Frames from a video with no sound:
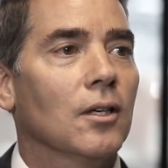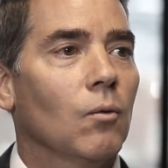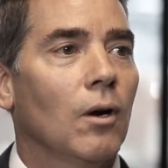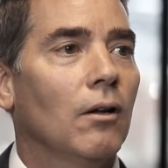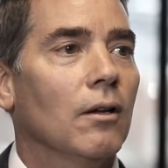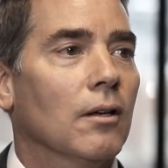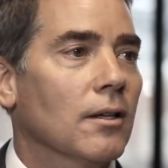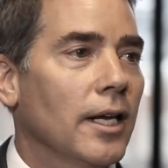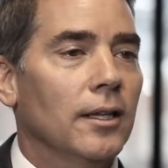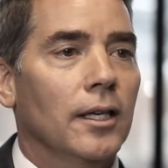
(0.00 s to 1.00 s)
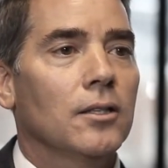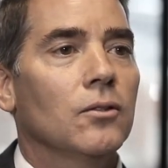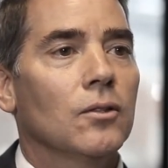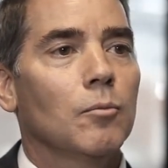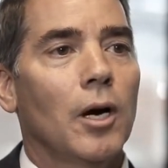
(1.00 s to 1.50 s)
Well, that led
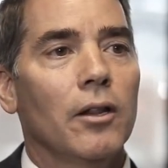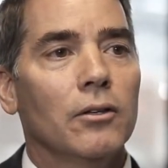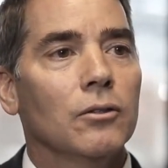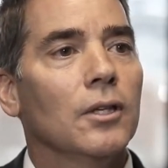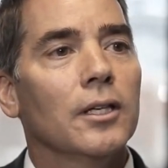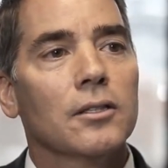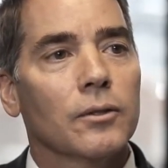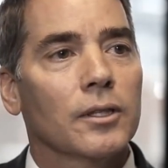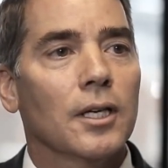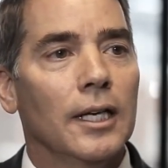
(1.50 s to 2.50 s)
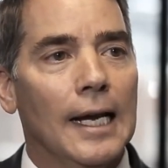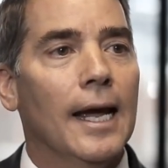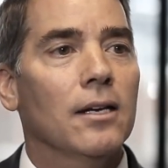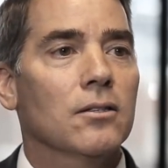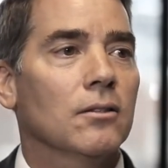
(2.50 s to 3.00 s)
to her mother, who led to an
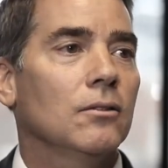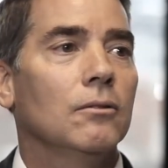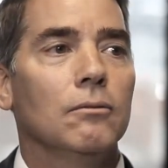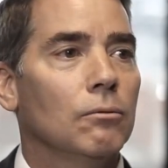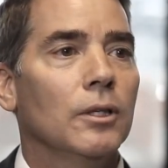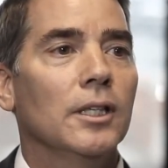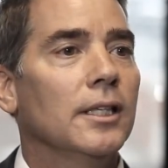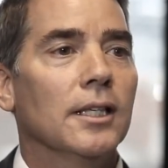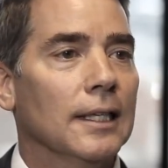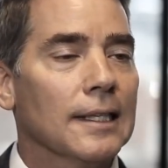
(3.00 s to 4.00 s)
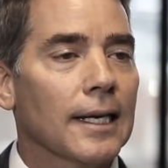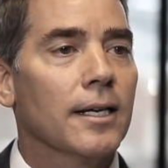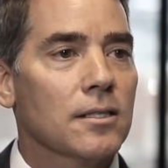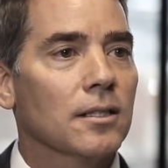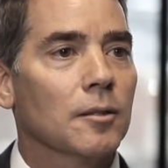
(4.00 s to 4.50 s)
aunt who really
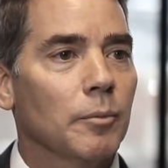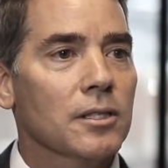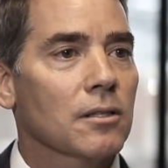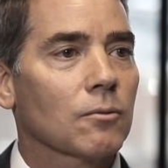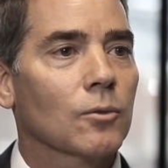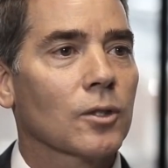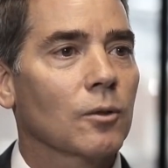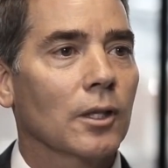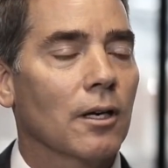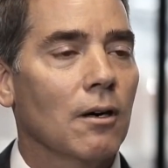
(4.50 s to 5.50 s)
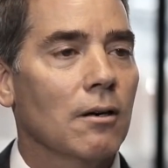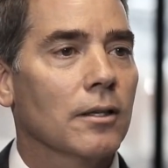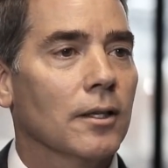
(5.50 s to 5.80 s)
engaged in the business and worked really hard.